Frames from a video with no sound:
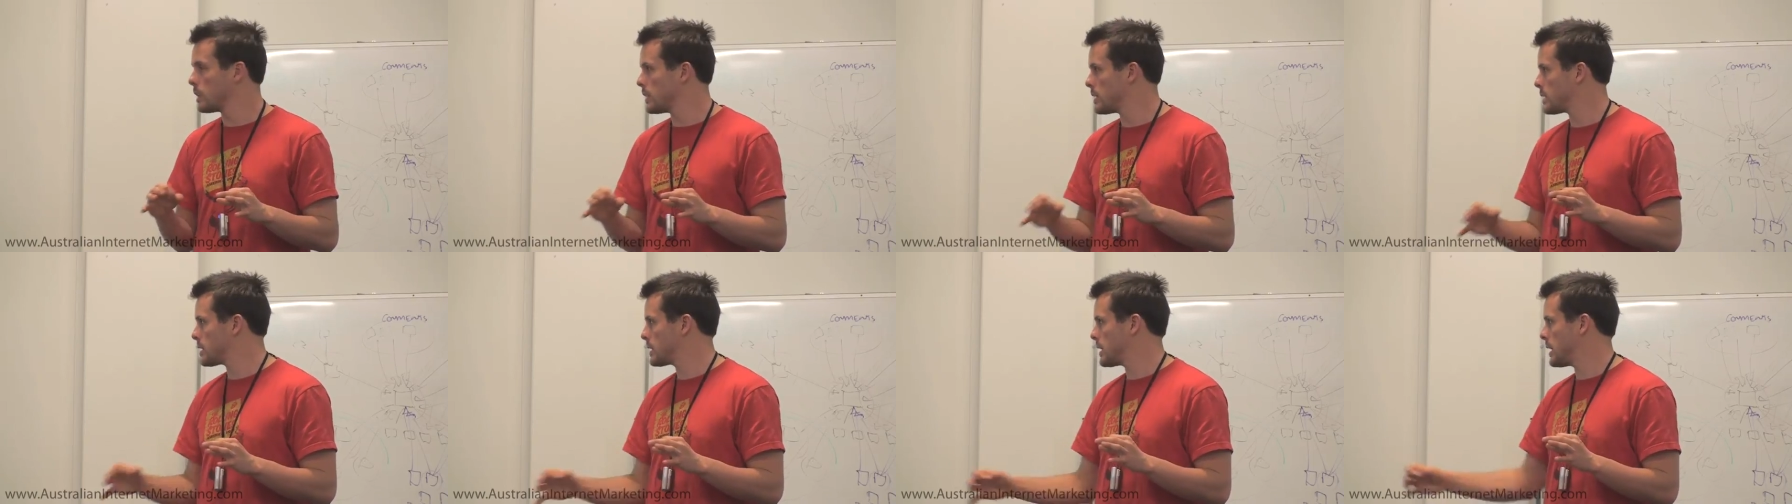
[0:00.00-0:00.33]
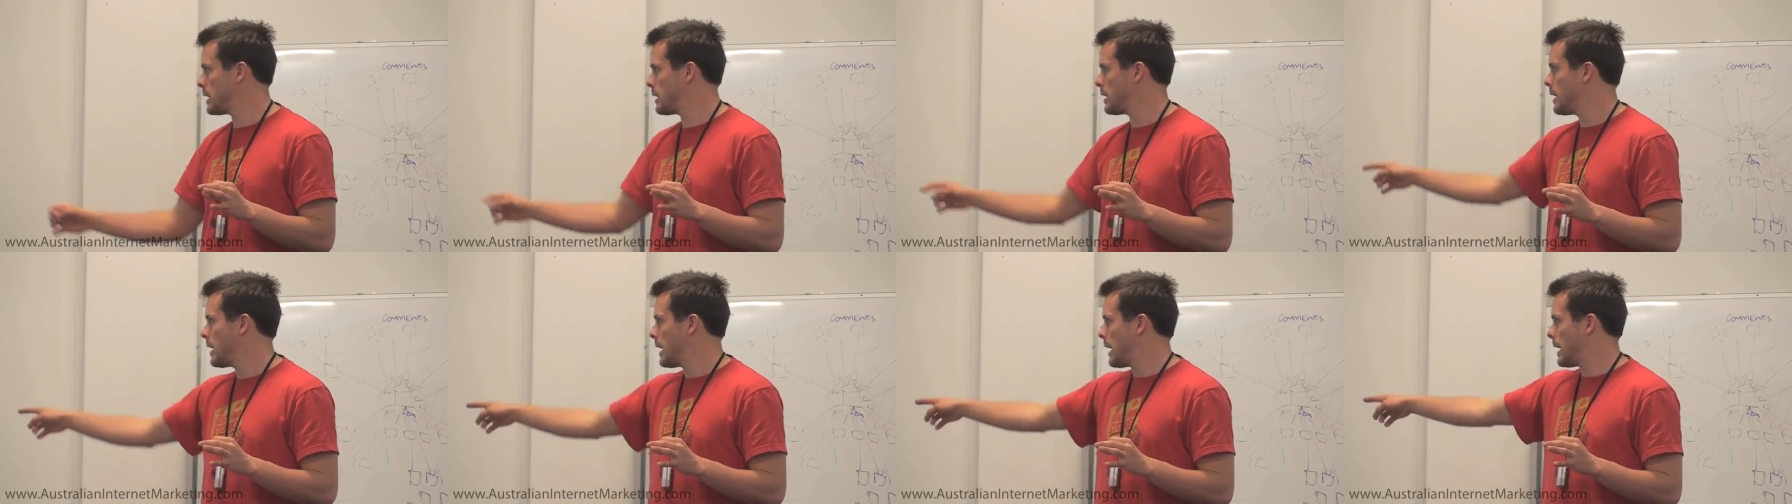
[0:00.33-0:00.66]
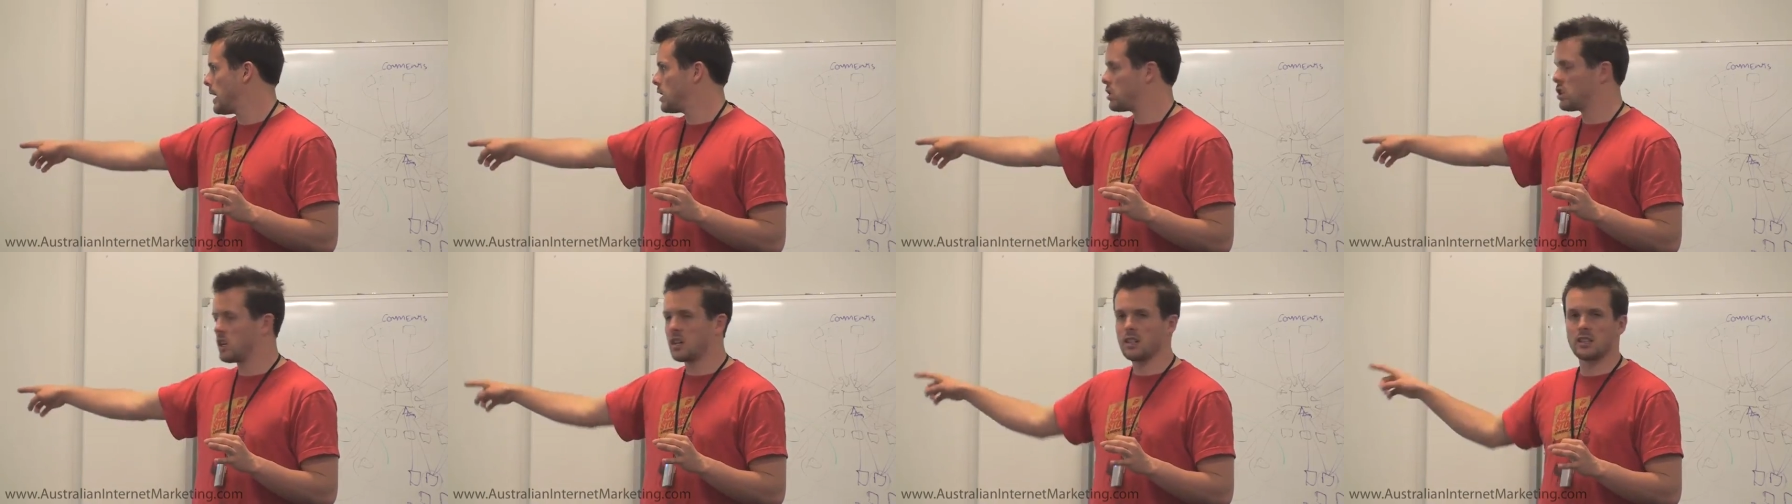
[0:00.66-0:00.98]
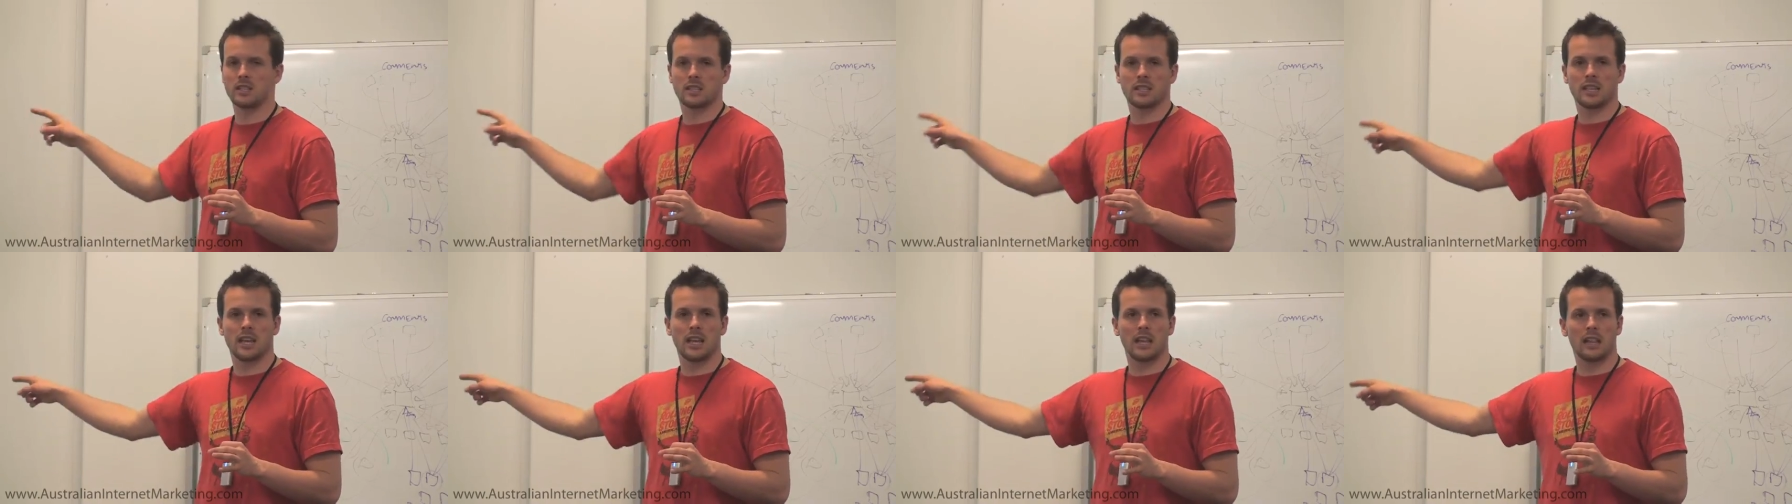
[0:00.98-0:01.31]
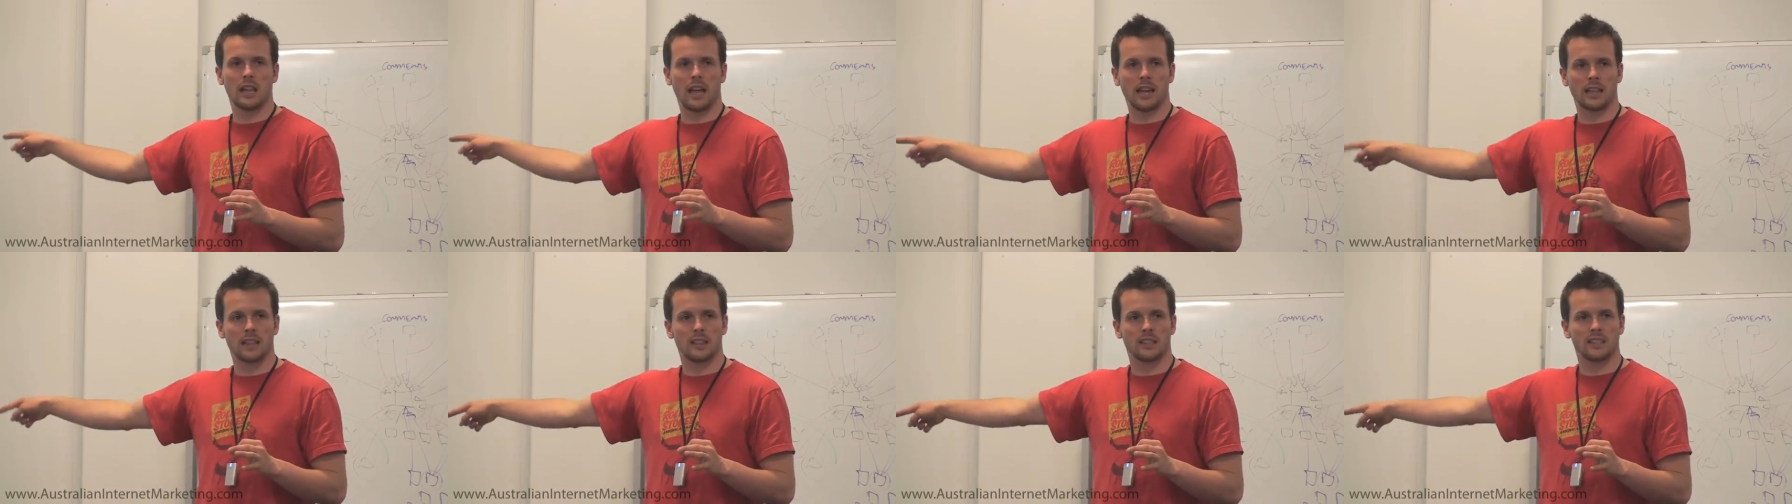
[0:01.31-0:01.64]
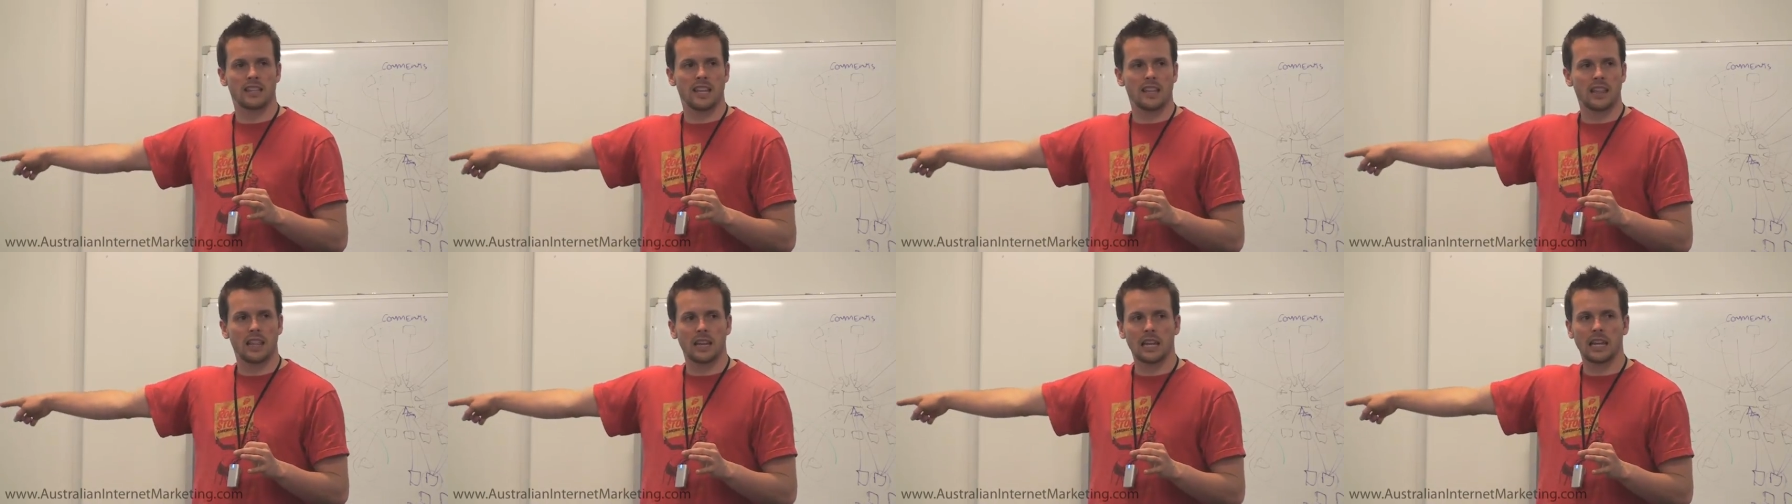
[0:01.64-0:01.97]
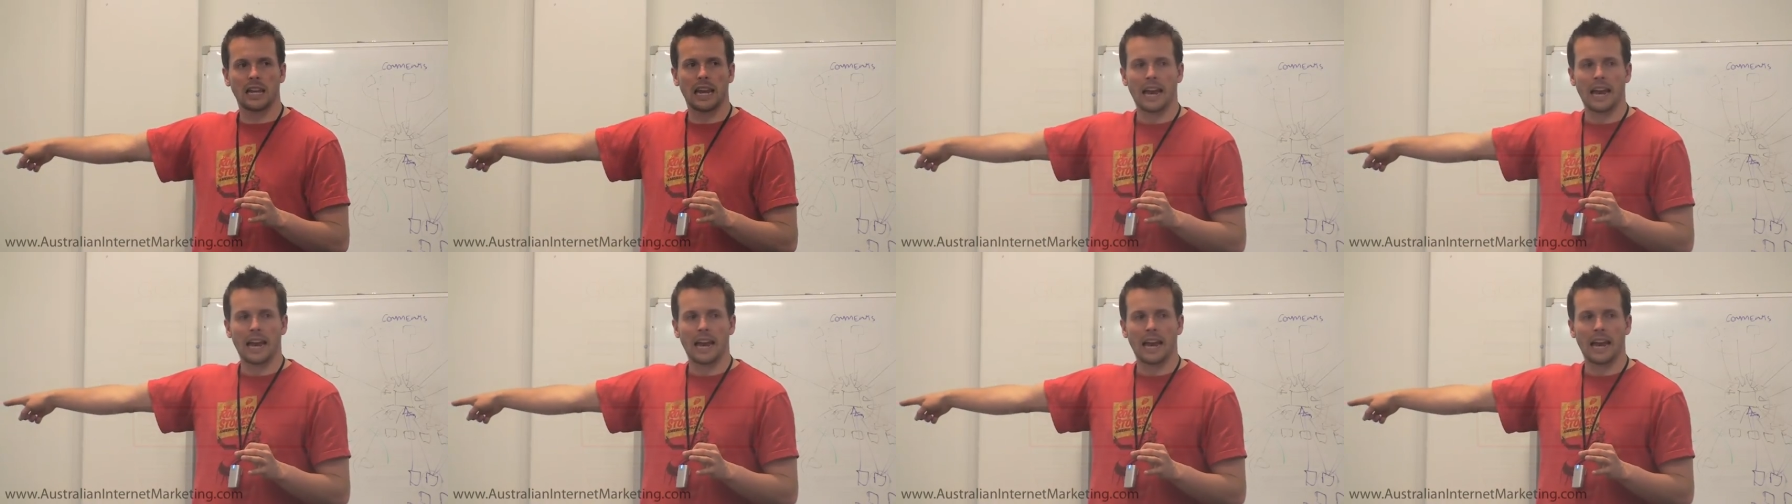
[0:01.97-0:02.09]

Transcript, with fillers: listing is you can see like see the